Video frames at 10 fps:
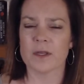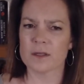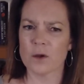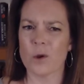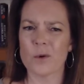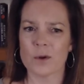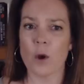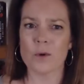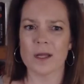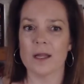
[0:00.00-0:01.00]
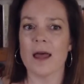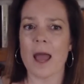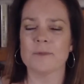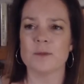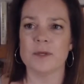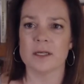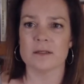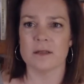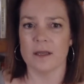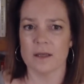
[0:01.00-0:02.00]
quote, quote collapsed because
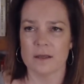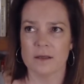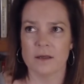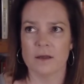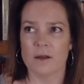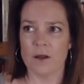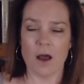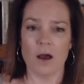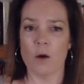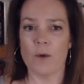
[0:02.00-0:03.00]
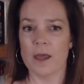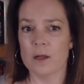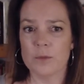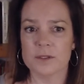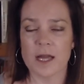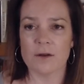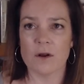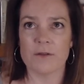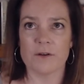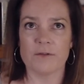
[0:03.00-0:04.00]
like a whale pulled out
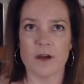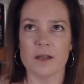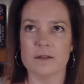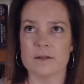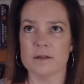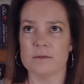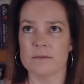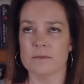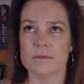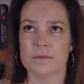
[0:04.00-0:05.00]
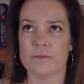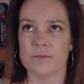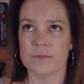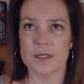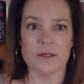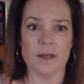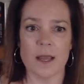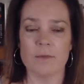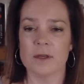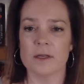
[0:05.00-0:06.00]
all their funds and didn't
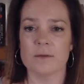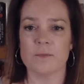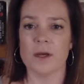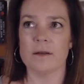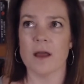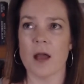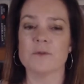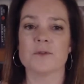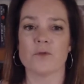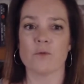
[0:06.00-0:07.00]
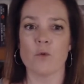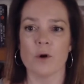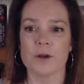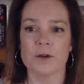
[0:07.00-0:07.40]
enable it, but I was sort of warned